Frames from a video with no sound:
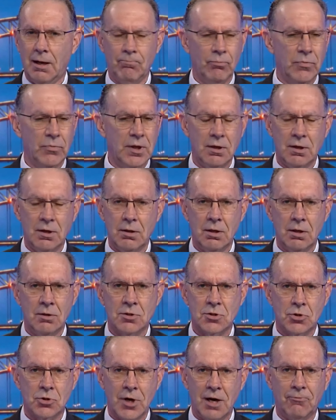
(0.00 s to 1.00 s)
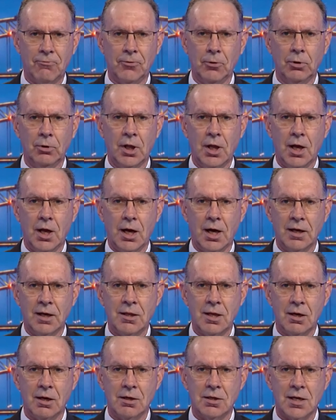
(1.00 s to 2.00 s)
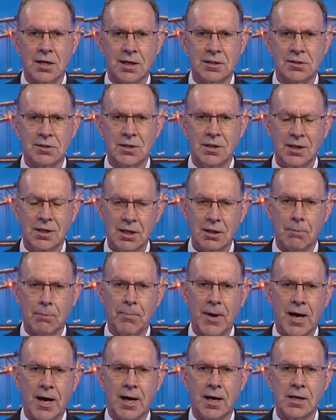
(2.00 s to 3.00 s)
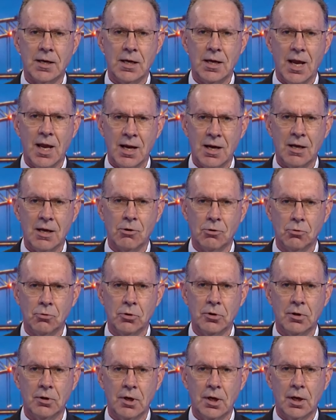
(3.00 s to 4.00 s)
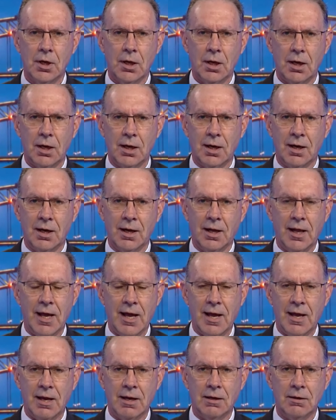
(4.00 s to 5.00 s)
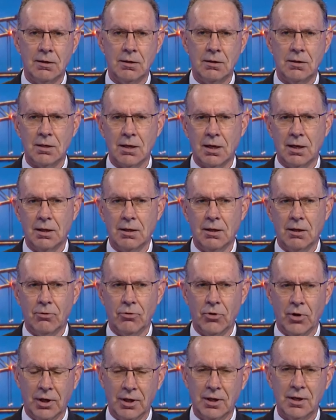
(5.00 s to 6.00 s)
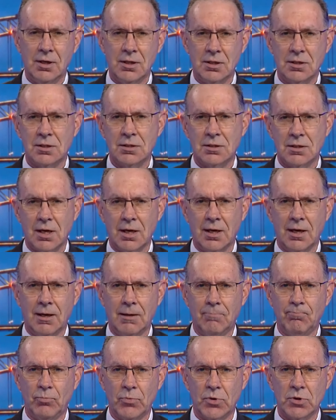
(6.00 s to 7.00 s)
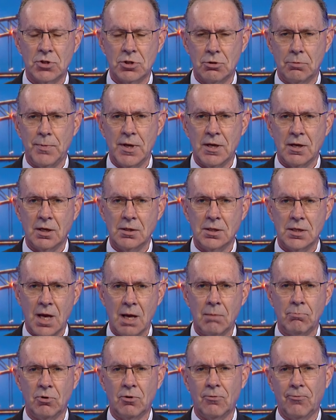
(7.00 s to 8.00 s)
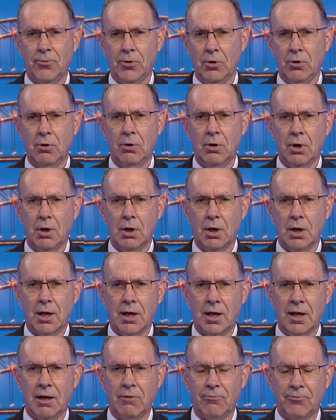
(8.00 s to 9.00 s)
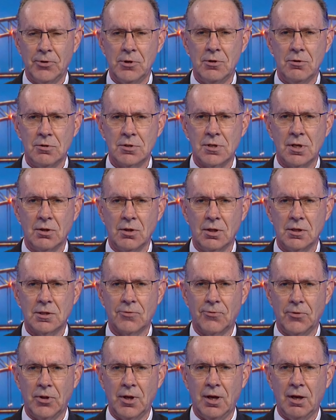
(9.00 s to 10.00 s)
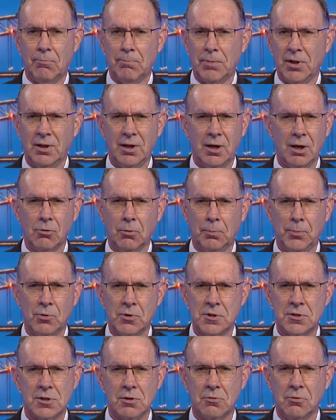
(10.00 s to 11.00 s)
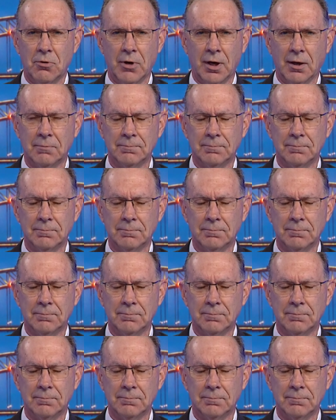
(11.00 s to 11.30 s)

It's dreadful. I think it does neither party any good, and the leaders should be condemned for using this for their political point scoring.